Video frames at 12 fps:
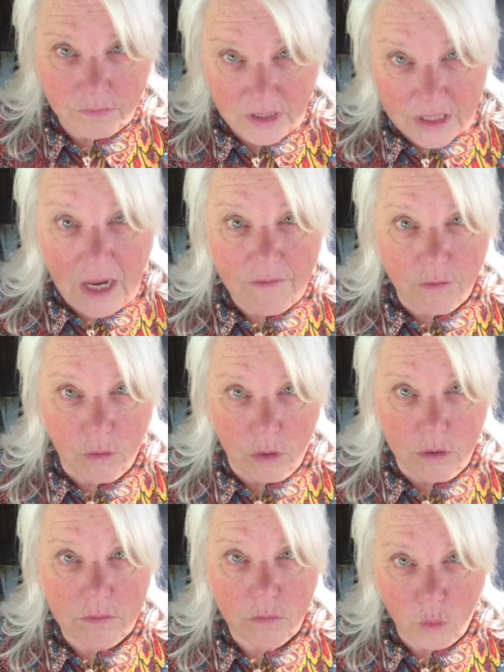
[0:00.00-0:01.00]

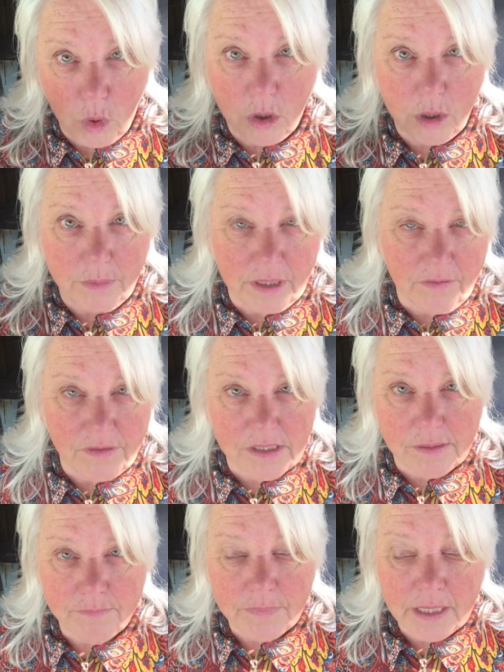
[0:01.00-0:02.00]
several welcome
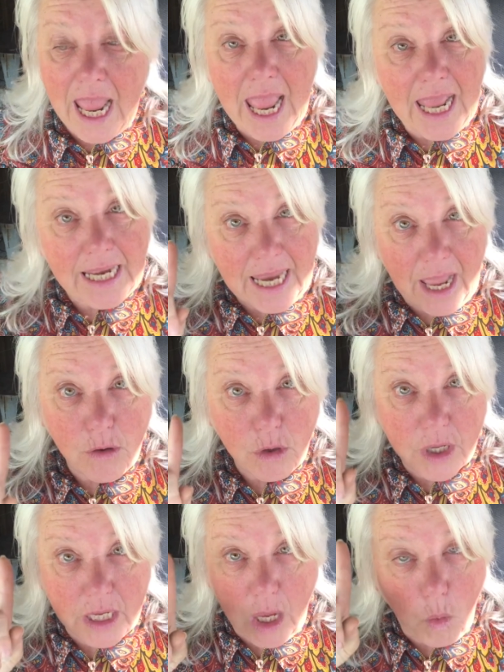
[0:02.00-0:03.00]
gifts, and now you
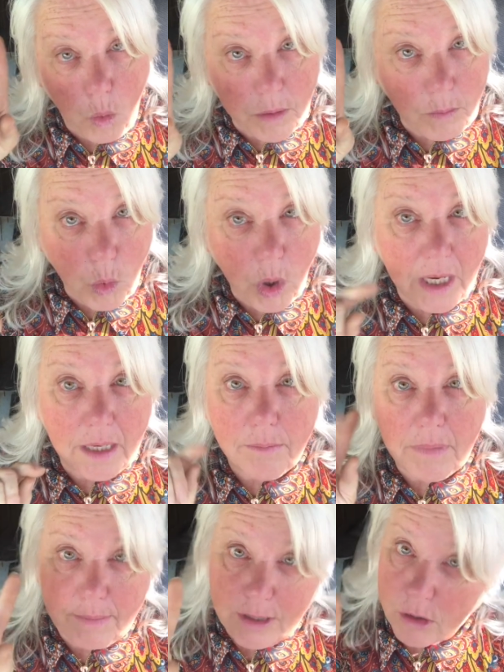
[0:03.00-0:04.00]
can get 1 more and
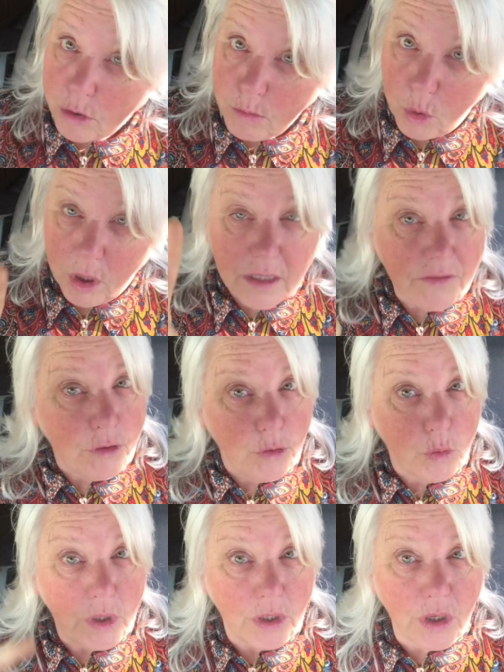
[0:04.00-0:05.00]
maybe 2 more if you're
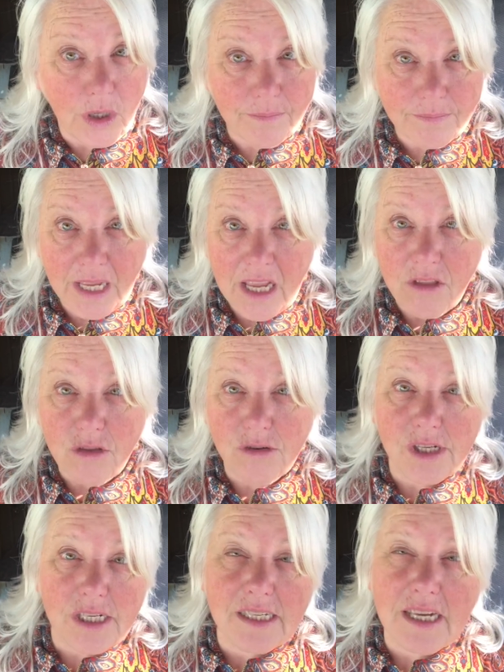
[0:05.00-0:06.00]
the winner. There's
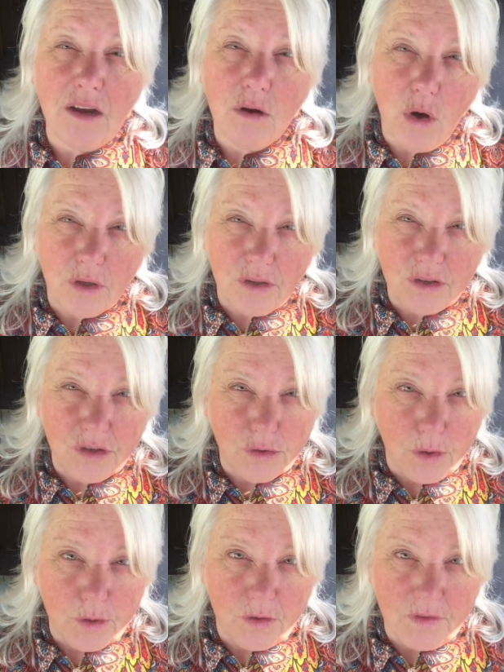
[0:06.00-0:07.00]
a discount code in the
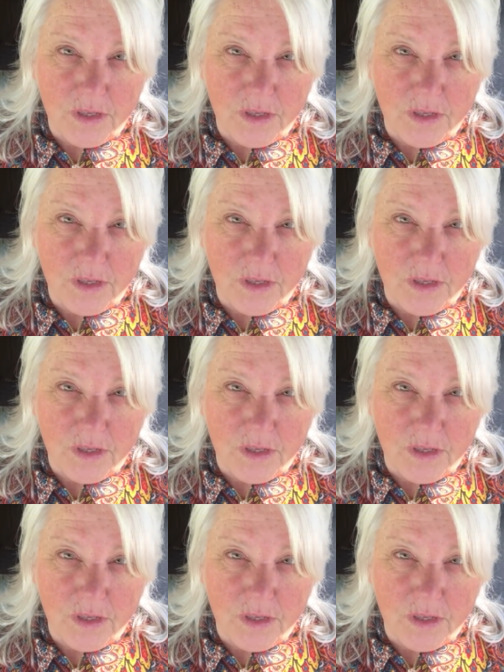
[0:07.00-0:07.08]
description of